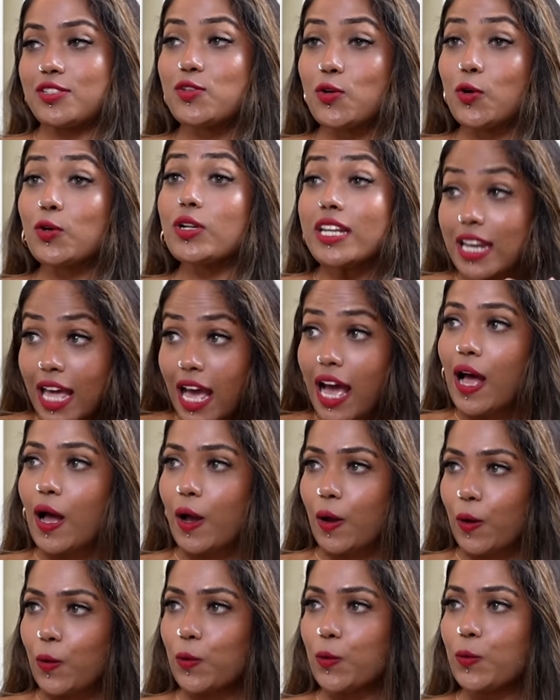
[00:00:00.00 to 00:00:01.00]
So right.
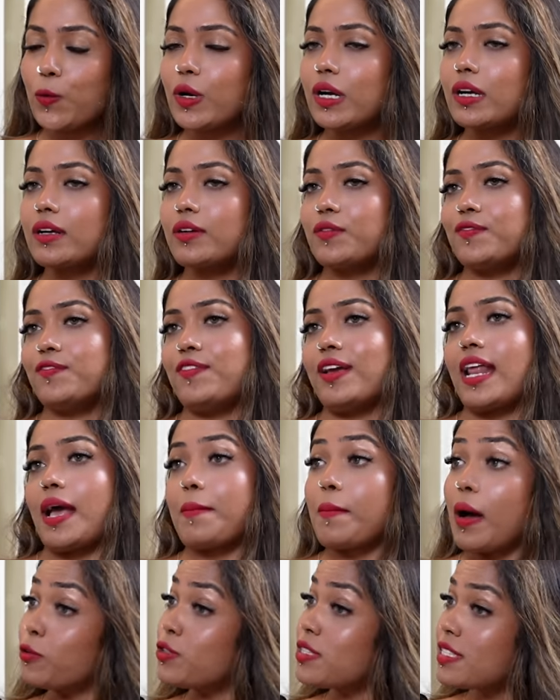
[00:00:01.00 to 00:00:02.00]
Now, when
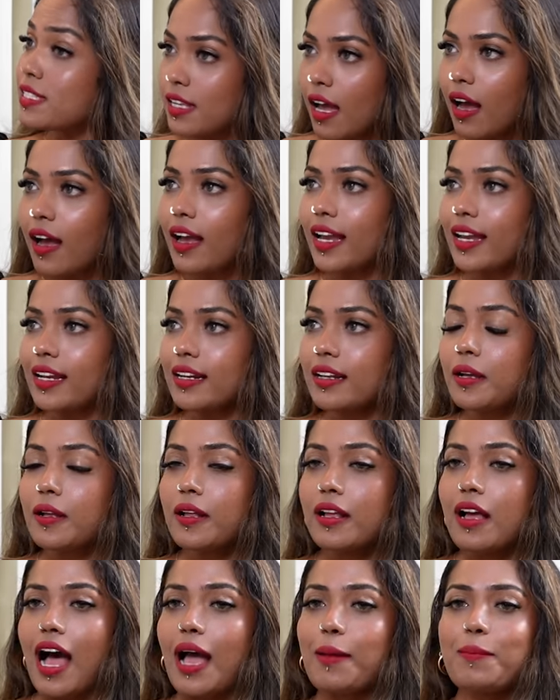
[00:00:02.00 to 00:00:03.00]
I'm outside,
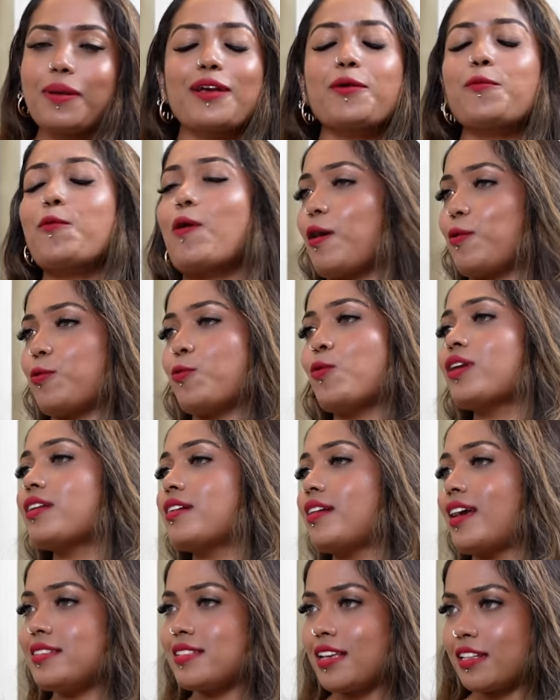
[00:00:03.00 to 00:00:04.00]
I'm like, wow, what
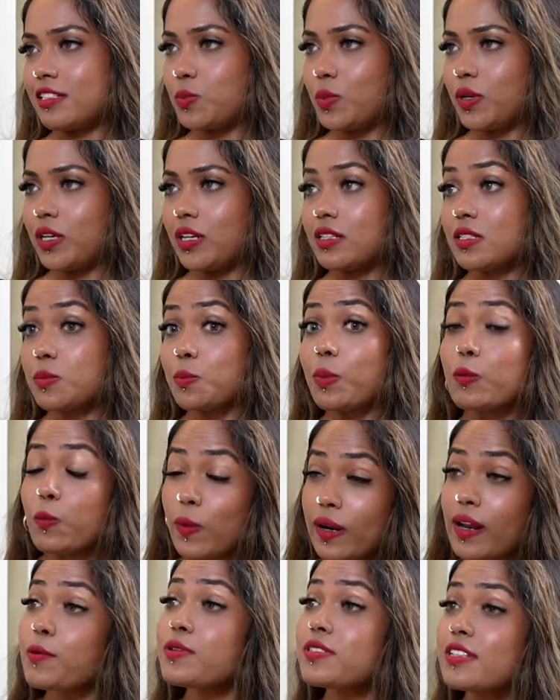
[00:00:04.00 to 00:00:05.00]
a nice experience. But
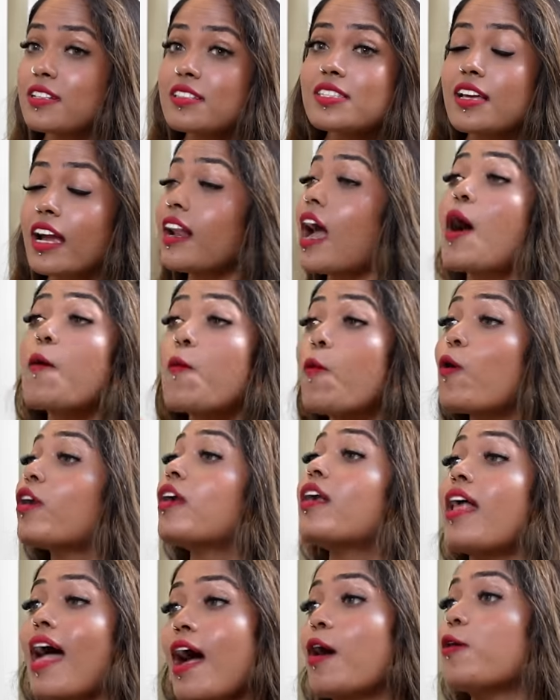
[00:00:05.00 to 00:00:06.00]
when I was inside, I
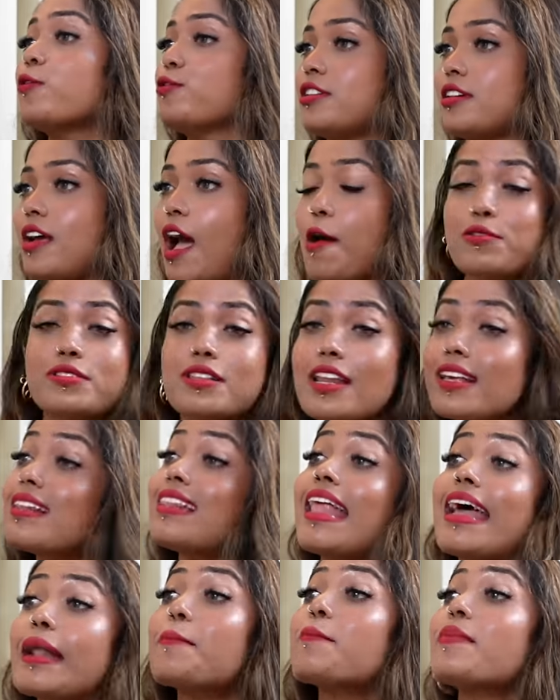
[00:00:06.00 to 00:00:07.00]
wanted out. I was like,
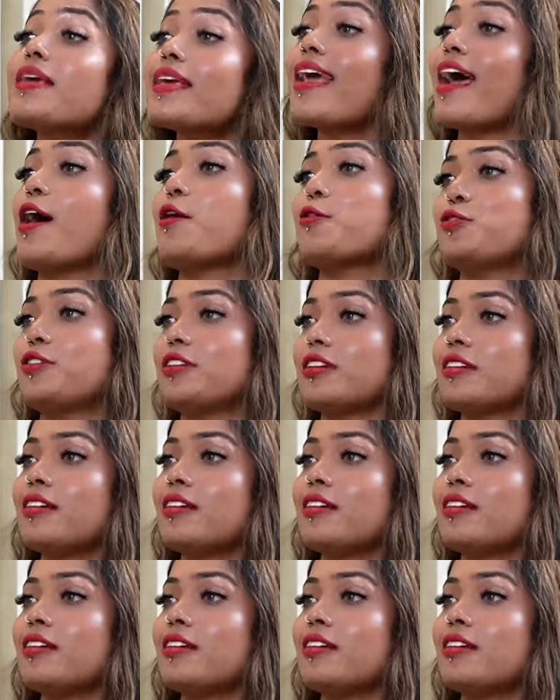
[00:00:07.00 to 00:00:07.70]
let me out.